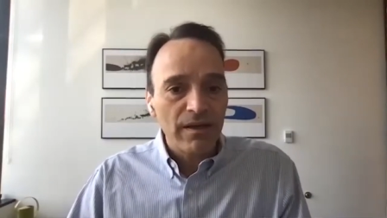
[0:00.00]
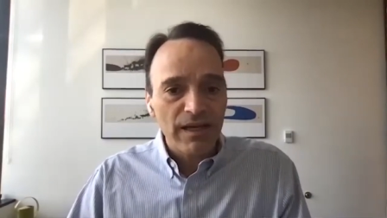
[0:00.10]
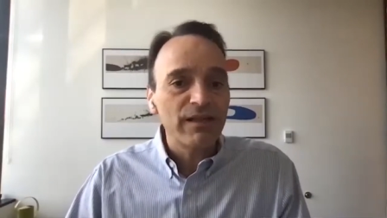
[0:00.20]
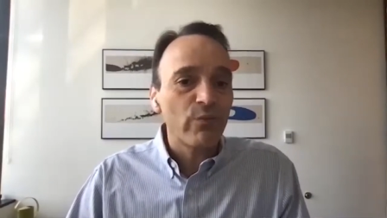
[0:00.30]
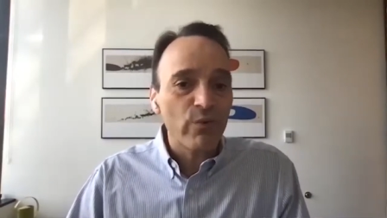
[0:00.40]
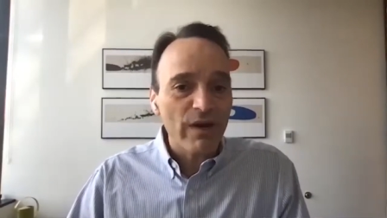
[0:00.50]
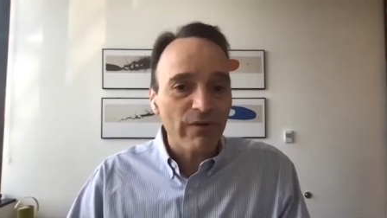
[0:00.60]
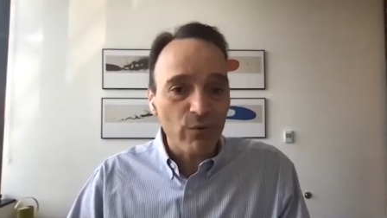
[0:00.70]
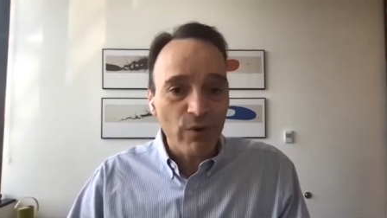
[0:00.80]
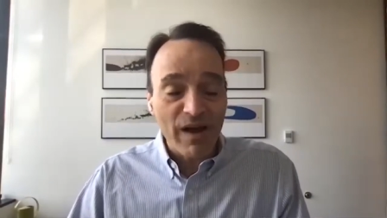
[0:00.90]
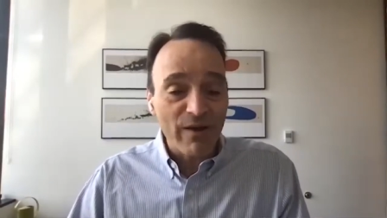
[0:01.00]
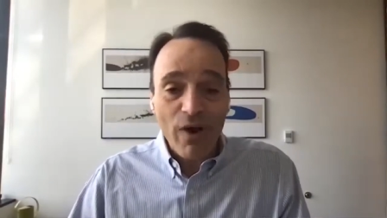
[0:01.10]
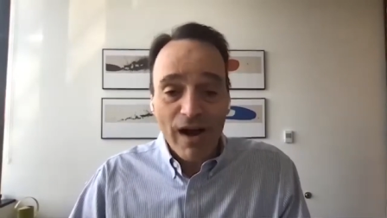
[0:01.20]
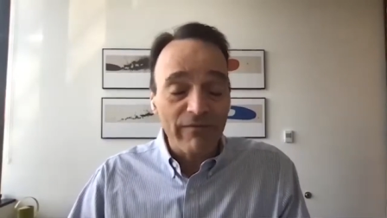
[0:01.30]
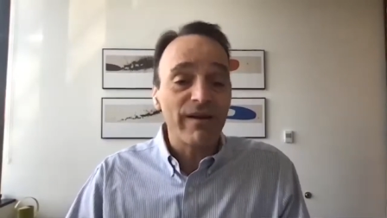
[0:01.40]
in the river with my
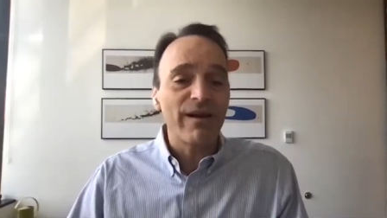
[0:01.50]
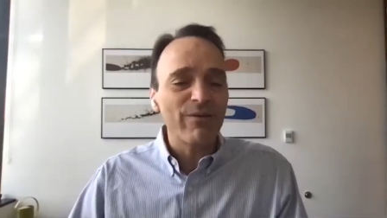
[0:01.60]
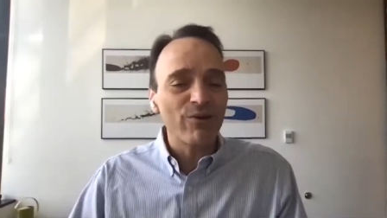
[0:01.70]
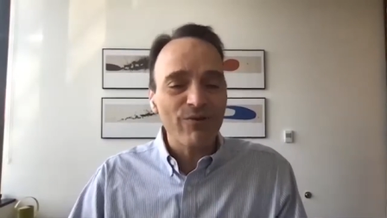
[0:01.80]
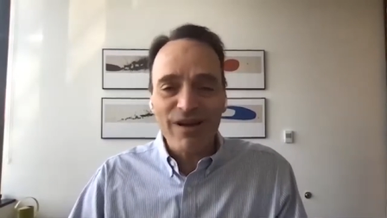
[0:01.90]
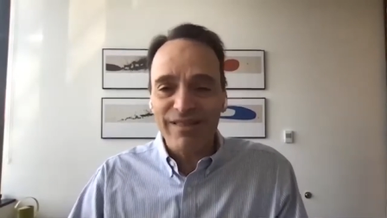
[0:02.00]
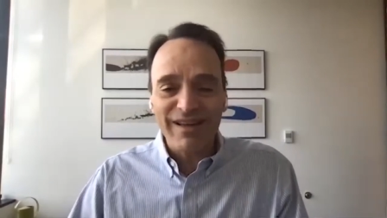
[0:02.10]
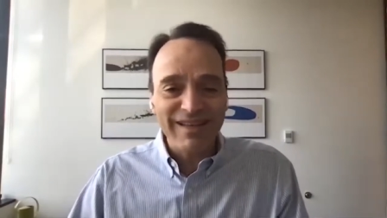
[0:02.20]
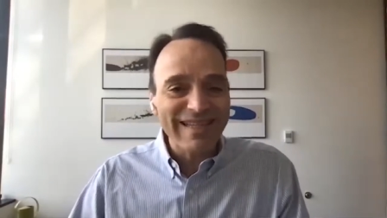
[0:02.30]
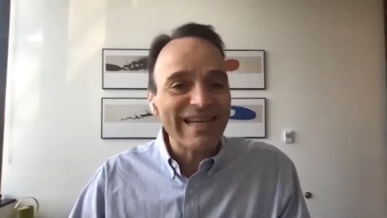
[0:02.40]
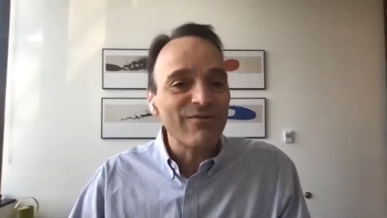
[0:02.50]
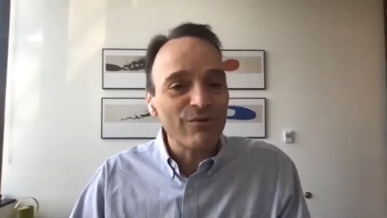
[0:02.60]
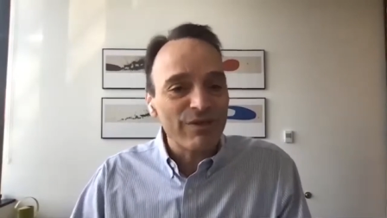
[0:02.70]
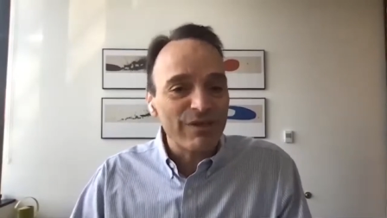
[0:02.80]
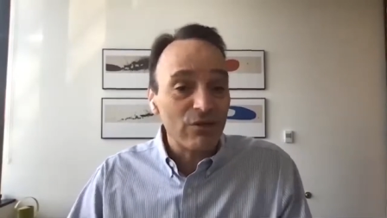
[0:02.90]
wife. And I thought, wow, that's
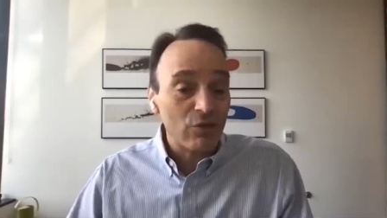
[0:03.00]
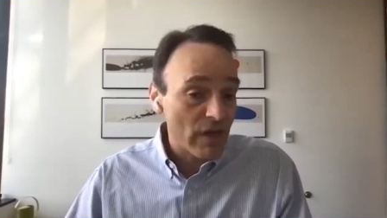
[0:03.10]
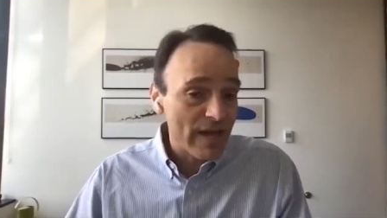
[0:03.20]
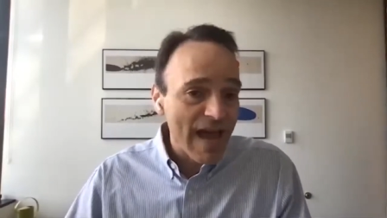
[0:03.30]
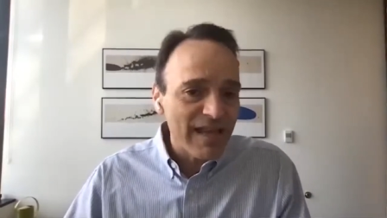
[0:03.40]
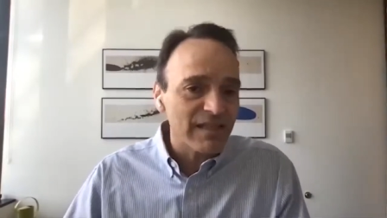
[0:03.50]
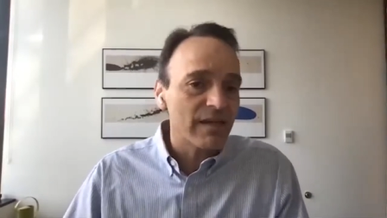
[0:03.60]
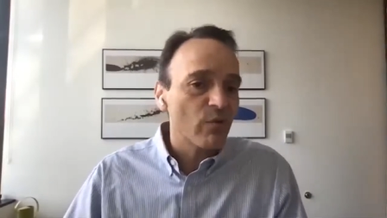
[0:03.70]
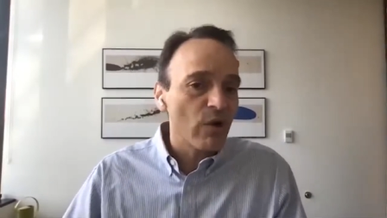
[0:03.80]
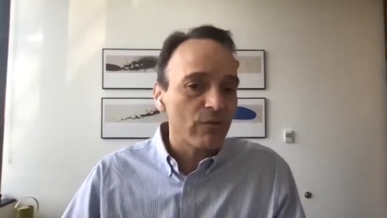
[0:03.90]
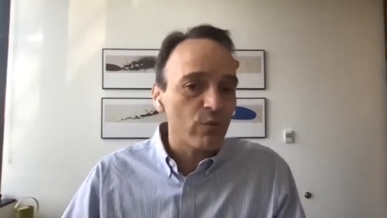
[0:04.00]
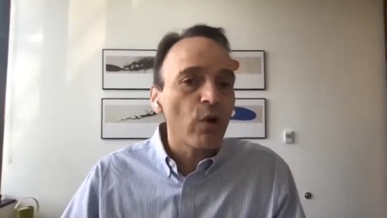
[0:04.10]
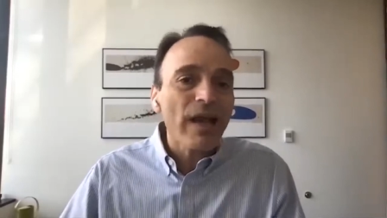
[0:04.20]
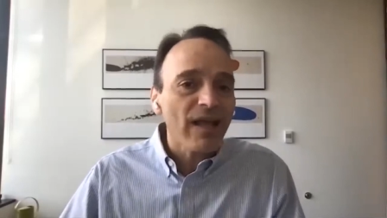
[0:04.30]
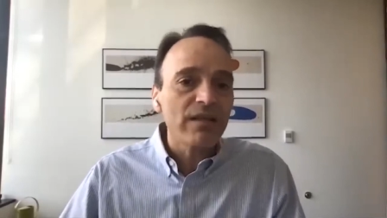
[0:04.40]
interesting. So I asked him, well,
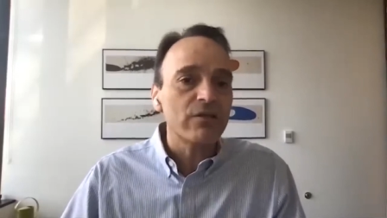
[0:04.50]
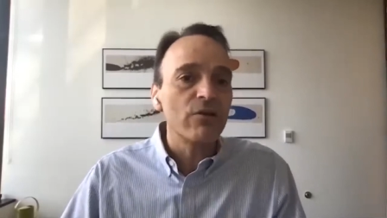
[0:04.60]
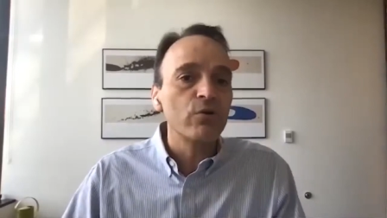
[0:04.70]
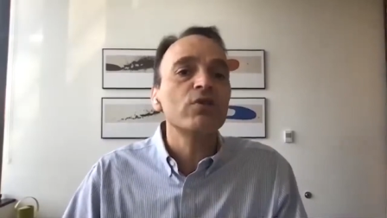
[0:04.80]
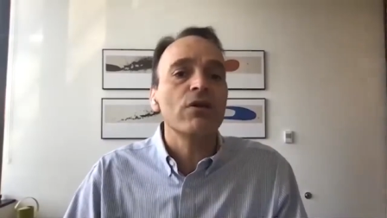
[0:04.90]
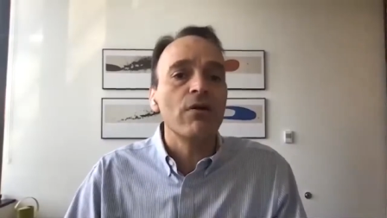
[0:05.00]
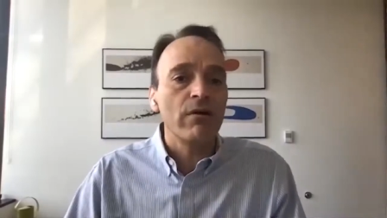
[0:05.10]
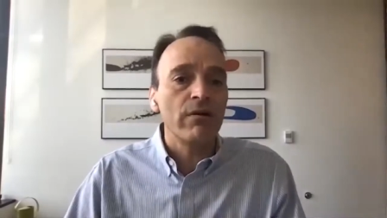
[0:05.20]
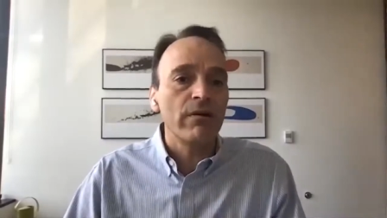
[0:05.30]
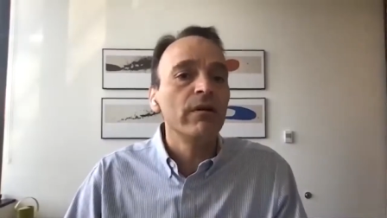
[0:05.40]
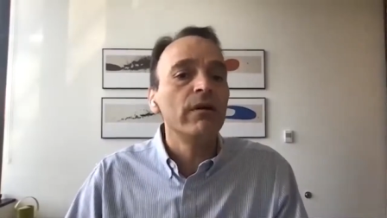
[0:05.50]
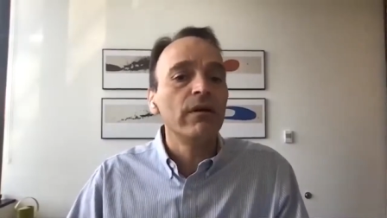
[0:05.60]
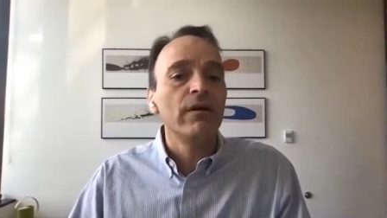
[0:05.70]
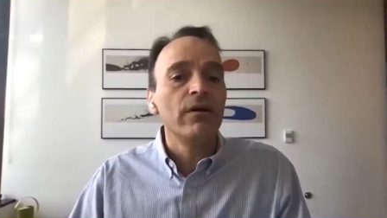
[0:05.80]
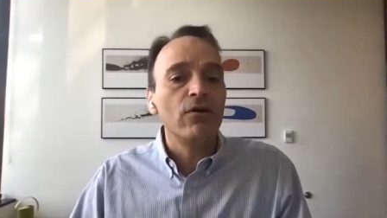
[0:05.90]
what else goes on
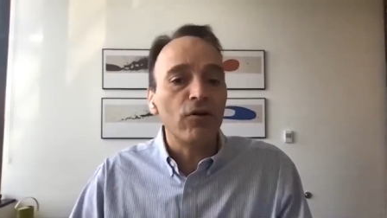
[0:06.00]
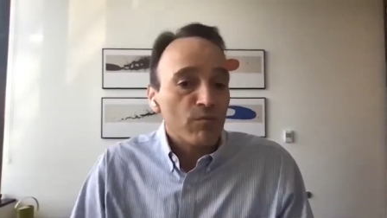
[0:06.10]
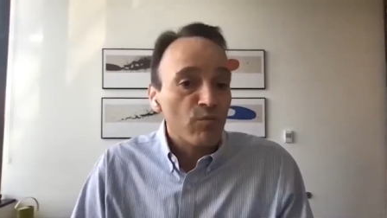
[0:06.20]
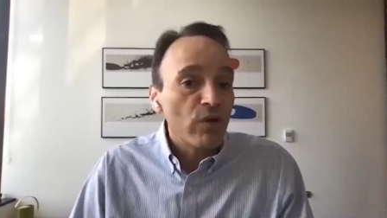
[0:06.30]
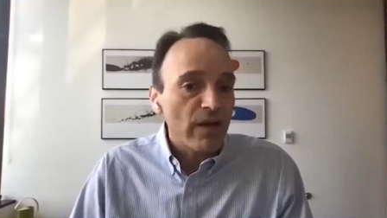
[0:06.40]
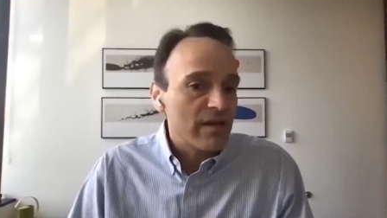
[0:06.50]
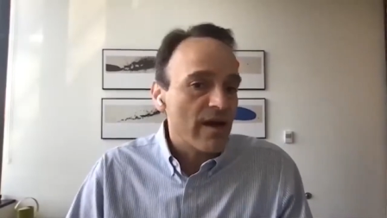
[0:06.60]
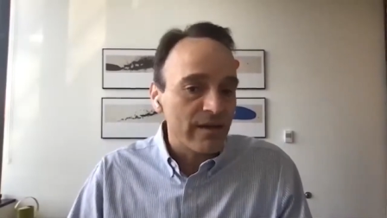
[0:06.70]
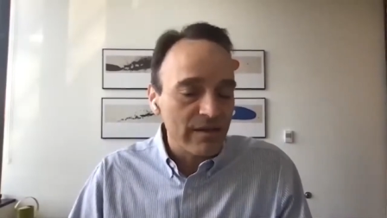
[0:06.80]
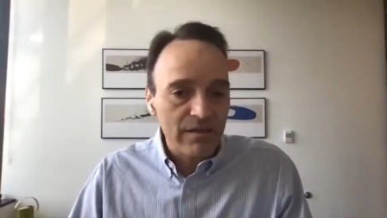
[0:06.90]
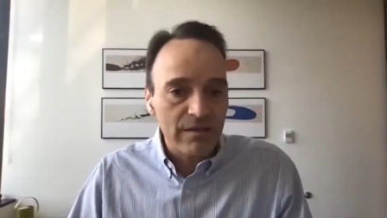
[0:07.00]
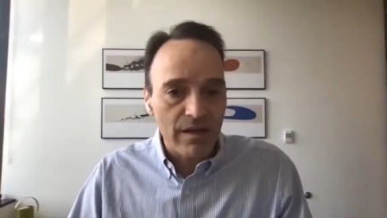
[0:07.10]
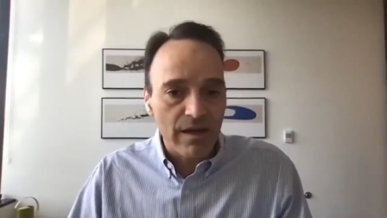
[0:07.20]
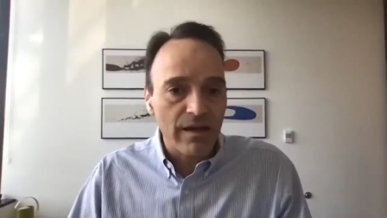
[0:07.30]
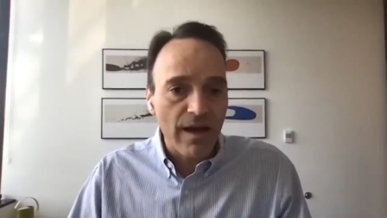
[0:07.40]
on moonlit nights?
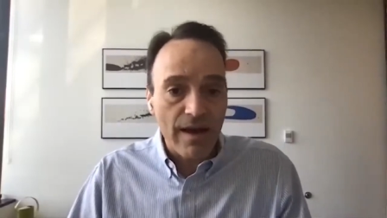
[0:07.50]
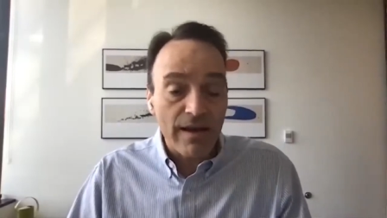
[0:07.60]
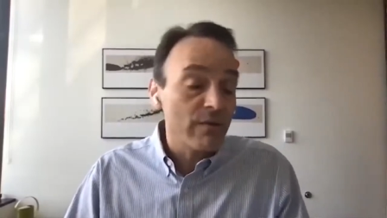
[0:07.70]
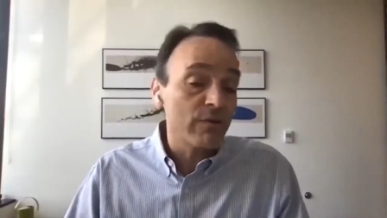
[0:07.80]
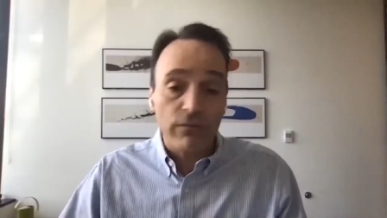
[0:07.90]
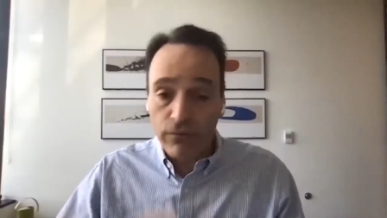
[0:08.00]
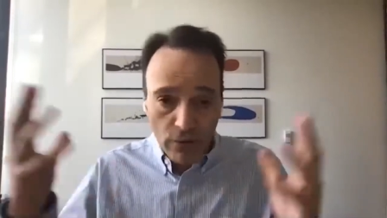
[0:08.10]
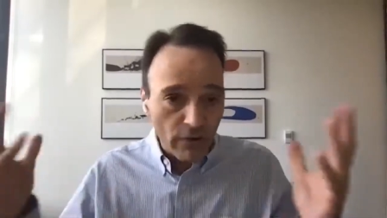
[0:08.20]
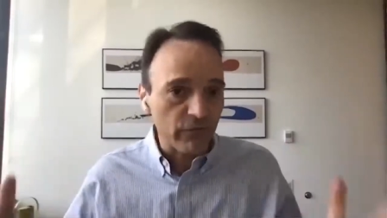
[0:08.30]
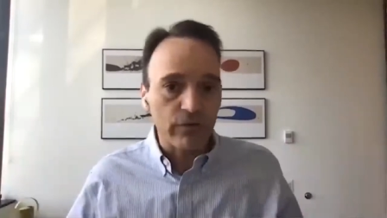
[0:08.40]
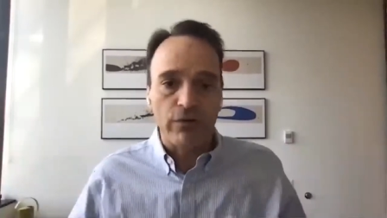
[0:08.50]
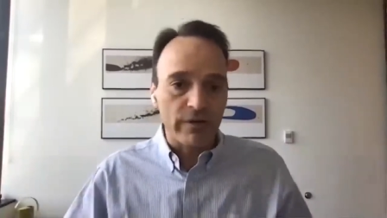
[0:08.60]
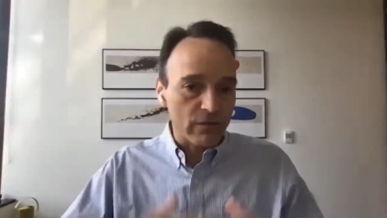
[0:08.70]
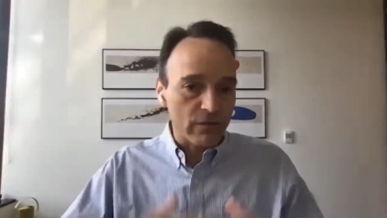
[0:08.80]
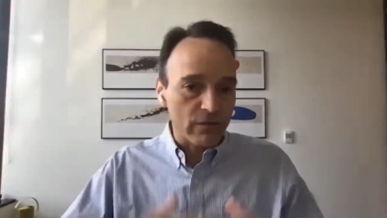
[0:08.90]
And, and he was full of
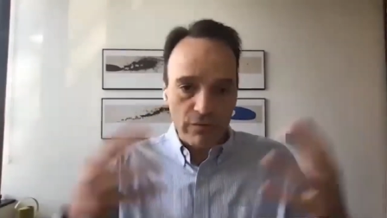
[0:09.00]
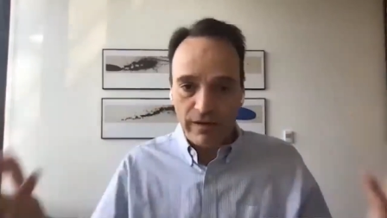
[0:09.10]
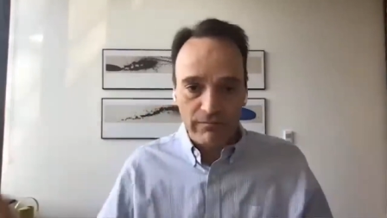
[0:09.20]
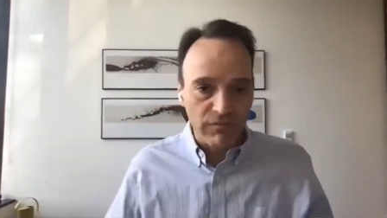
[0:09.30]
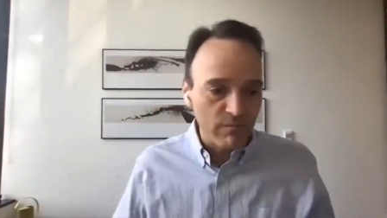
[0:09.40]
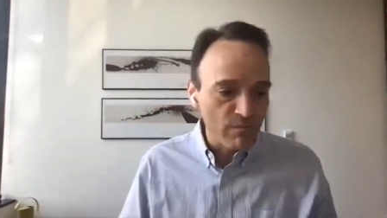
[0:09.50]
stories, right?